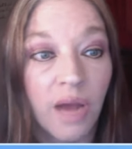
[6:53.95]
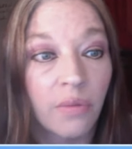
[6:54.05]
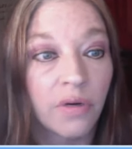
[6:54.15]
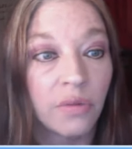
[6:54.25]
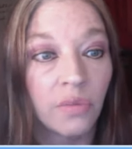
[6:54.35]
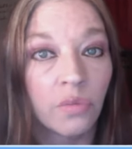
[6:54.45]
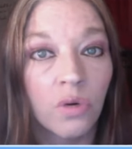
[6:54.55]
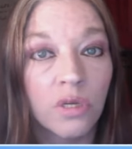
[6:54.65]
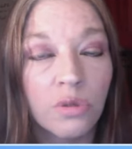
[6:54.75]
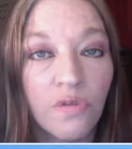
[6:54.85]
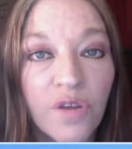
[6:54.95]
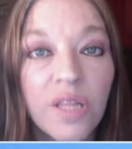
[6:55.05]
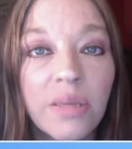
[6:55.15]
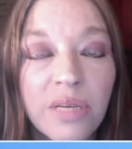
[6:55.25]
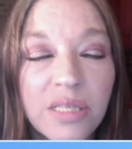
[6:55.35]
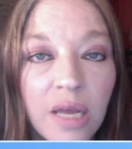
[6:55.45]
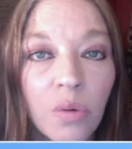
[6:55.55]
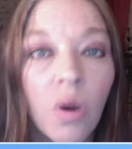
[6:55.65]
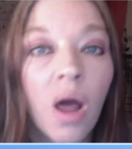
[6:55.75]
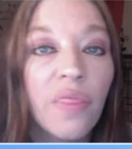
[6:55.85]
I wouldn't want to offend them because I
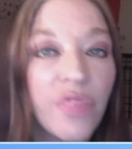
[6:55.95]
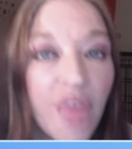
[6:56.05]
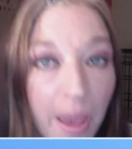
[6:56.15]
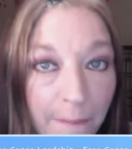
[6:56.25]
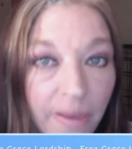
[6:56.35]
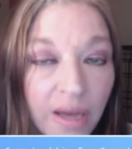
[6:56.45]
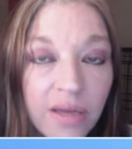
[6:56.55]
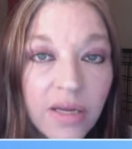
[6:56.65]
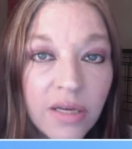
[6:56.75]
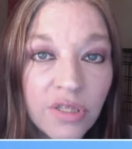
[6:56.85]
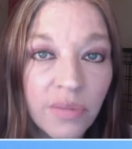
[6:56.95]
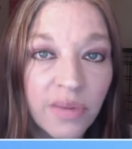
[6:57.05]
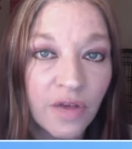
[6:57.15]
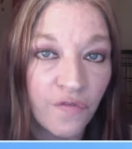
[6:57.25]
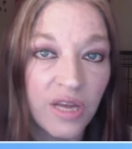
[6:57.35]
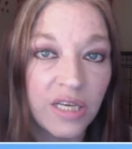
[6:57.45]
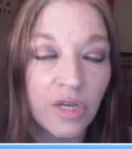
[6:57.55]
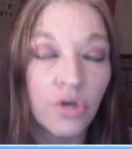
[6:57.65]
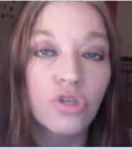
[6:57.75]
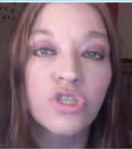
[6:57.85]
don't want them to be
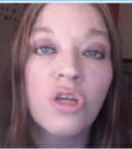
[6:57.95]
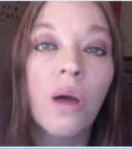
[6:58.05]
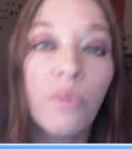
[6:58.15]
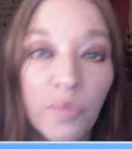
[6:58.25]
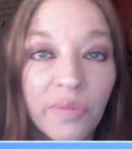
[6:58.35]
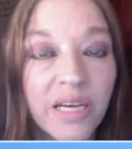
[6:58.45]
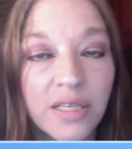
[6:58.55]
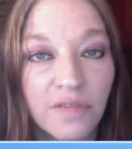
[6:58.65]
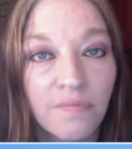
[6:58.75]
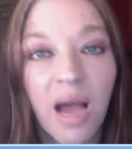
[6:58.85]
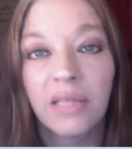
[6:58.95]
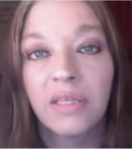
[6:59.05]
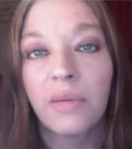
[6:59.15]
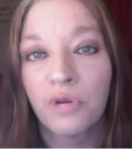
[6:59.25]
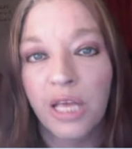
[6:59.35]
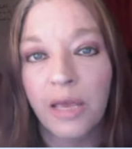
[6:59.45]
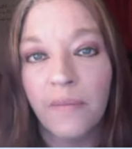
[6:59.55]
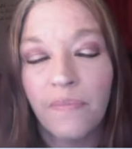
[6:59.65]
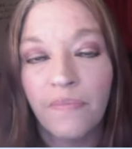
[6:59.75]
offended or stumble because of my liberty.